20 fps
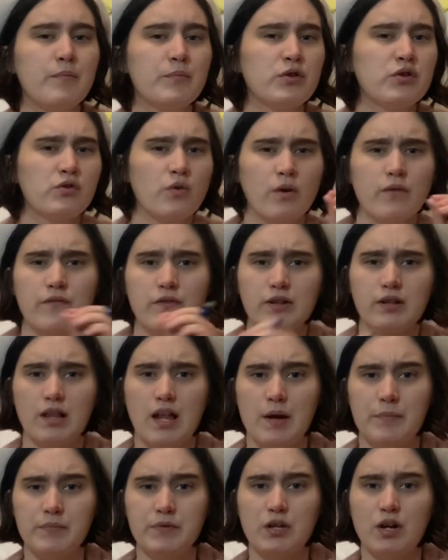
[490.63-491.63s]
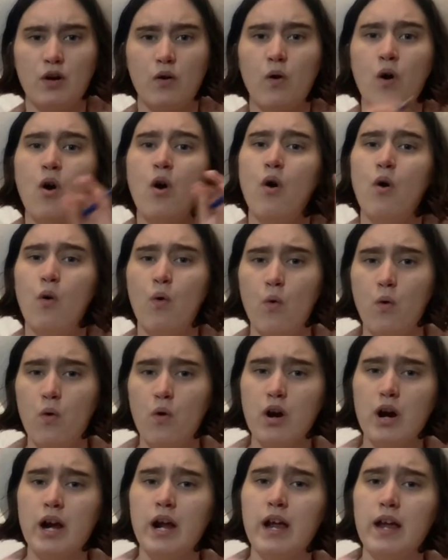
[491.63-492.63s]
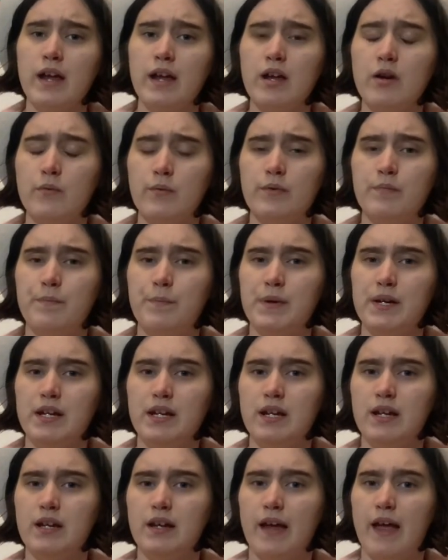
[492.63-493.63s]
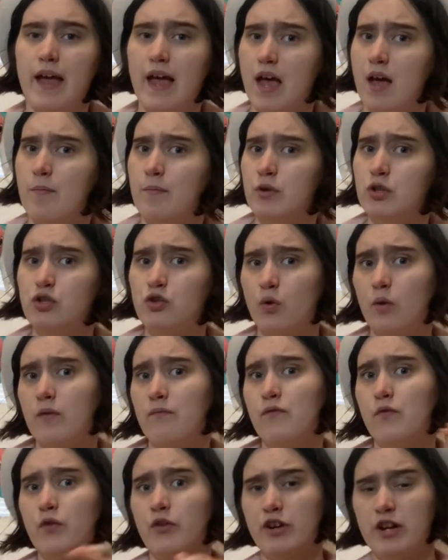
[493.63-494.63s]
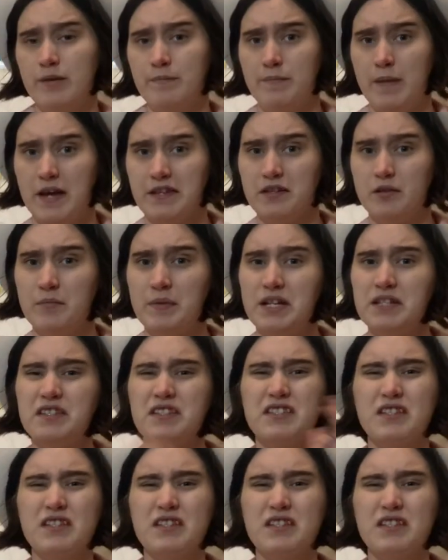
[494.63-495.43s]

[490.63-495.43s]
short for klepto, or it would be M, short for embezzlement.